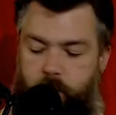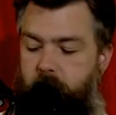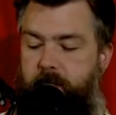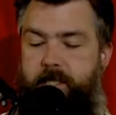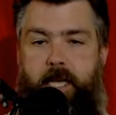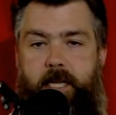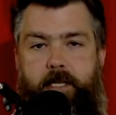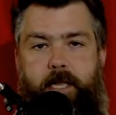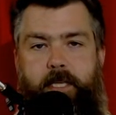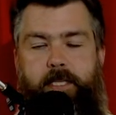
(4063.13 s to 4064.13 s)
we got to.
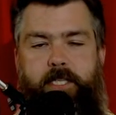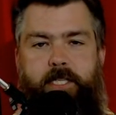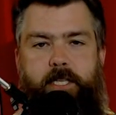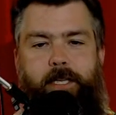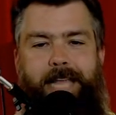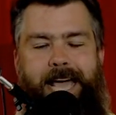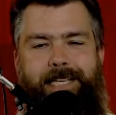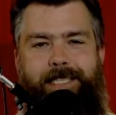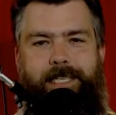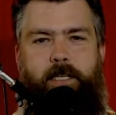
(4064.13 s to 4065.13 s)
I think this is the
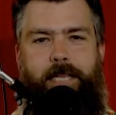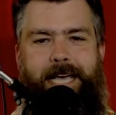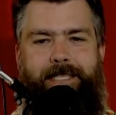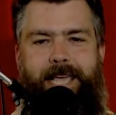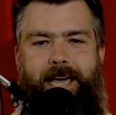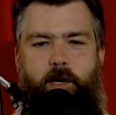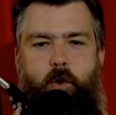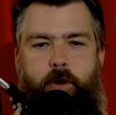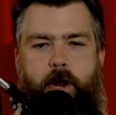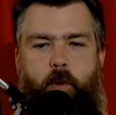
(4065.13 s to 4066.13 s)
last
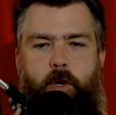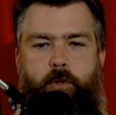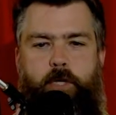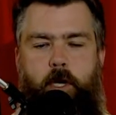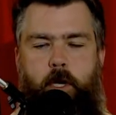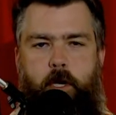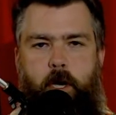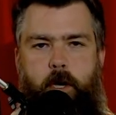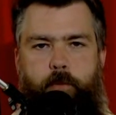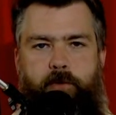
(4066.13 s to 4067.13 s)
category I wrote
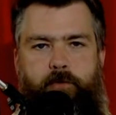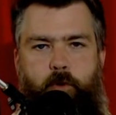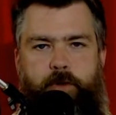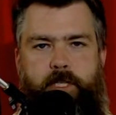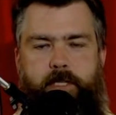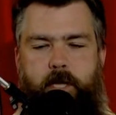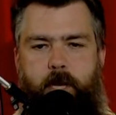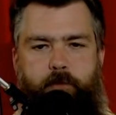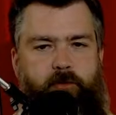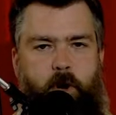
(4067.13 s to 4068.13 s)
before
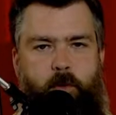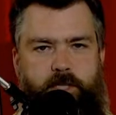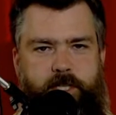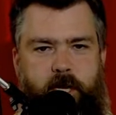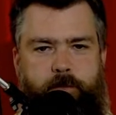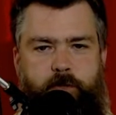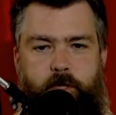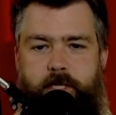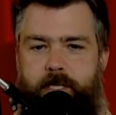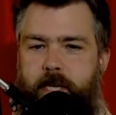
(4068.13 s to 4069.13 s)
I was done. So
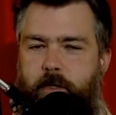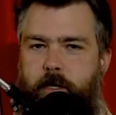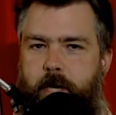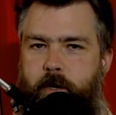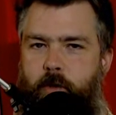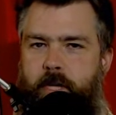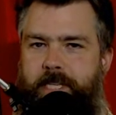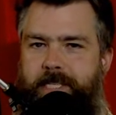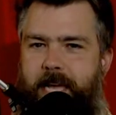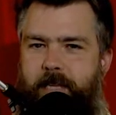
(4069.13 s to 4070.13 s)
let's take a look. I don't
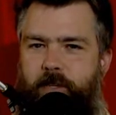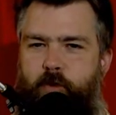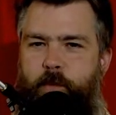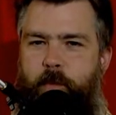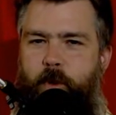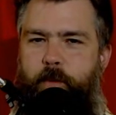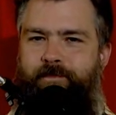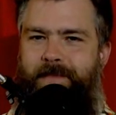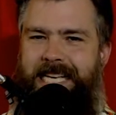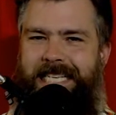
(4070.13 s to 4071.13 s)
exactly remember.
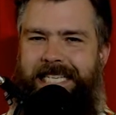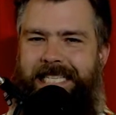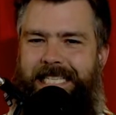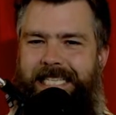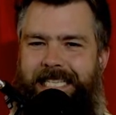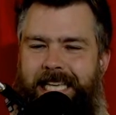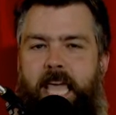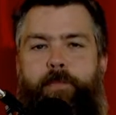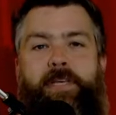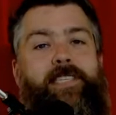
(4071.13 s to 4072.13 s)

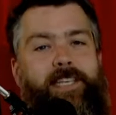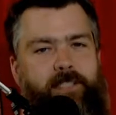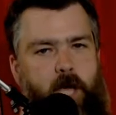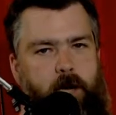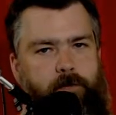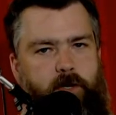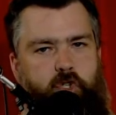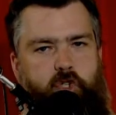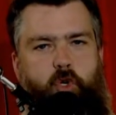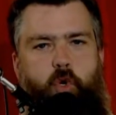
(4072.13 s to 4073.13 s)
ABCs of
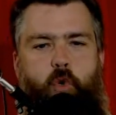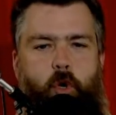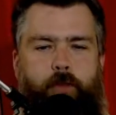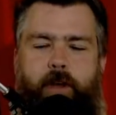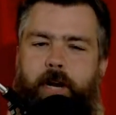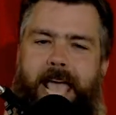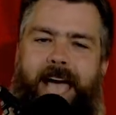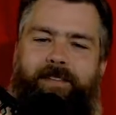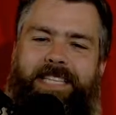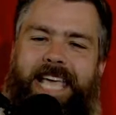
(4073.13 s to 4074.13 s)
school. There you
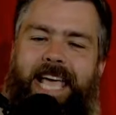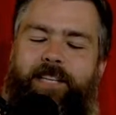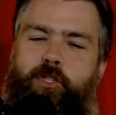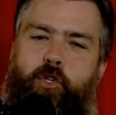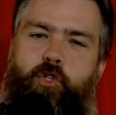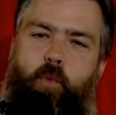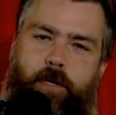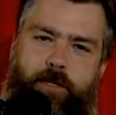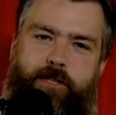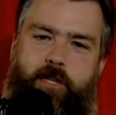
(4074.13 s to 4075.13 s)
have it. The answers
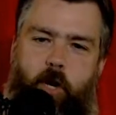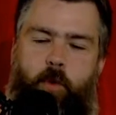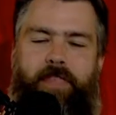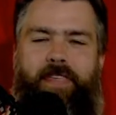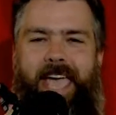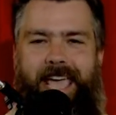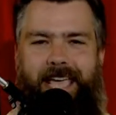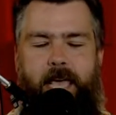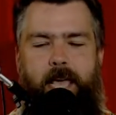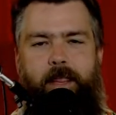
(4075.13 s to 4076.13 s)
will start with A,